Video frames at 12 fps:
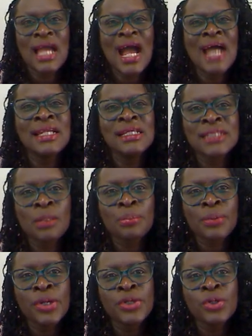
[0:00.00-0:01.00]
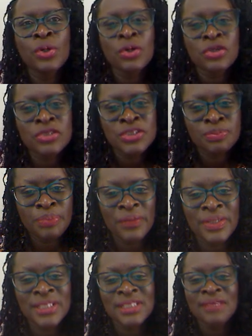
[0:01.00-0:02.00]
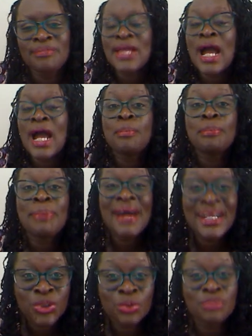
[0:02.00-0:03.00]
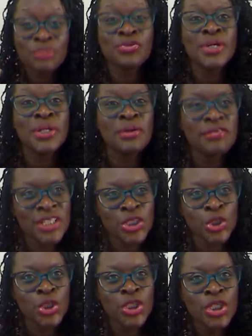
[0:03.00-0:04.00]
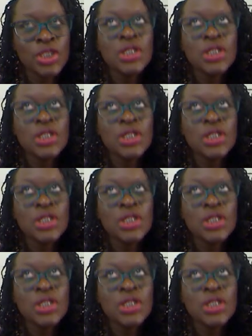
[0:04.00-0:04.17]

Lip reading: an entrepreneurial spirit, a passion for innovation.